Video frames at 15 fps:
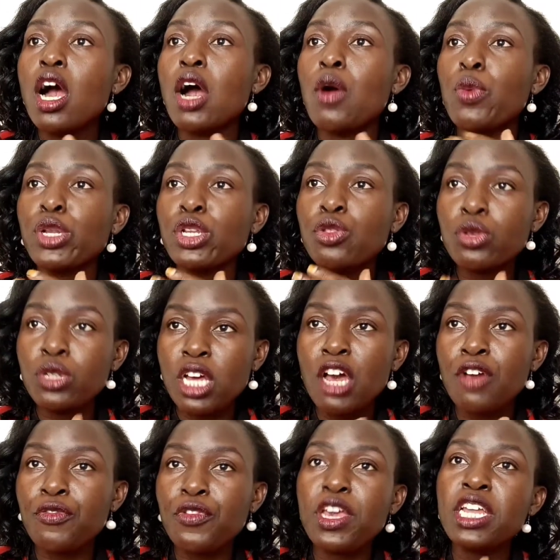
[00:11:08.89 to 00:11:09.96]
when you don't have
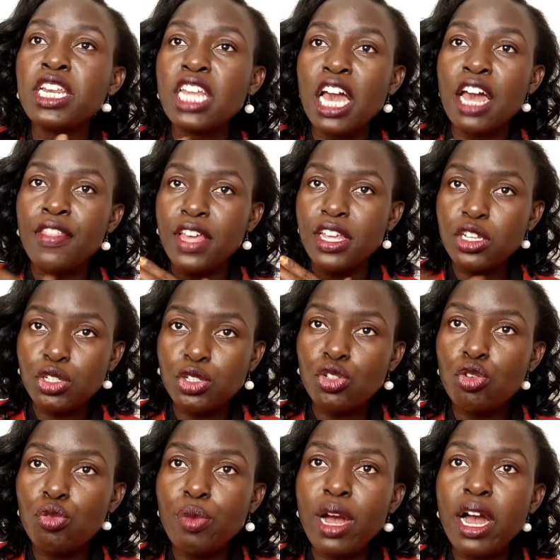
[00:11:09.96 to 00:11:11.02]
any other
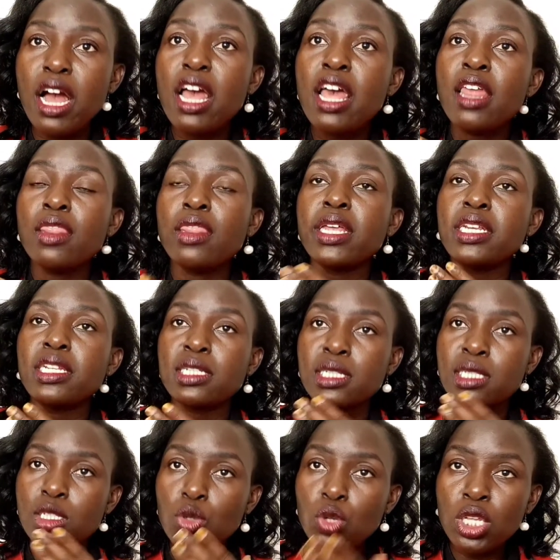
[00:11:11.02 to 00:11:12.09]
YouTuber that is
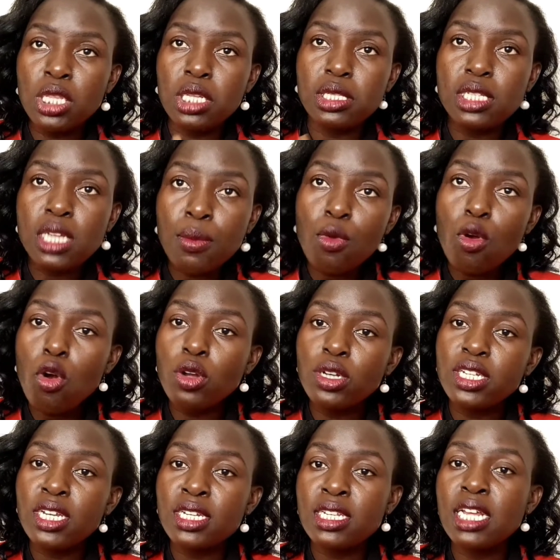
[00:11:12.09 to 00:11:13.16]
doing the same
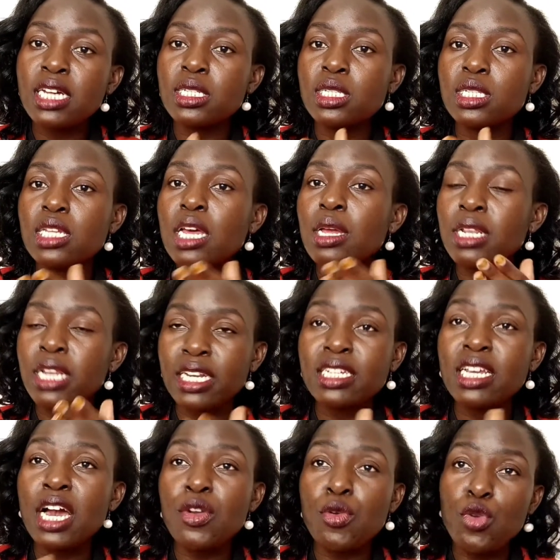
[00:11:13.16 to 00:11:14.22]
content that
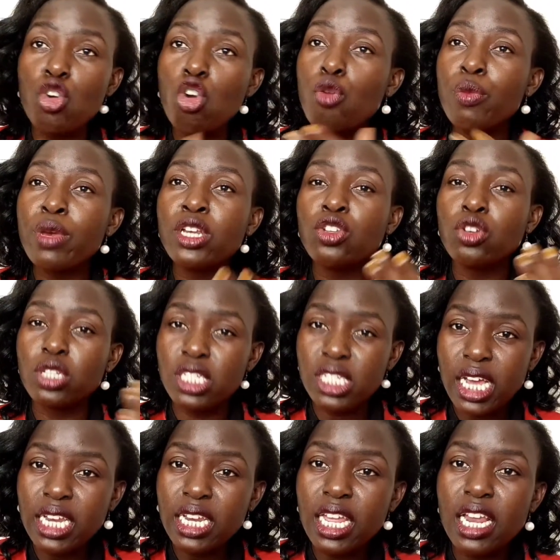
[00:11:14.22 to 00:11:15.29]
can recommend your
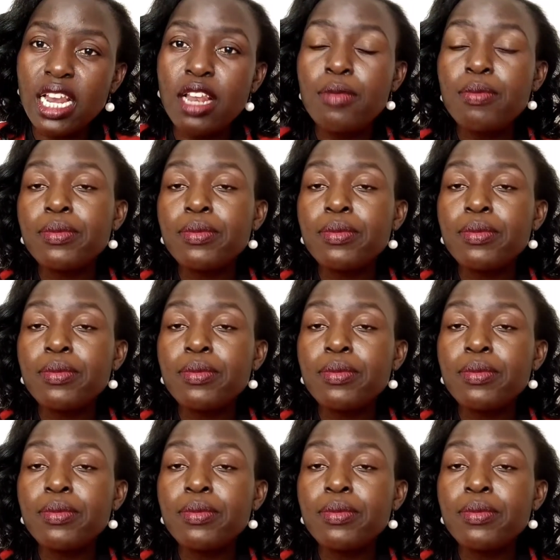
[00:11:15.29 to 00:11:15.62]
channel.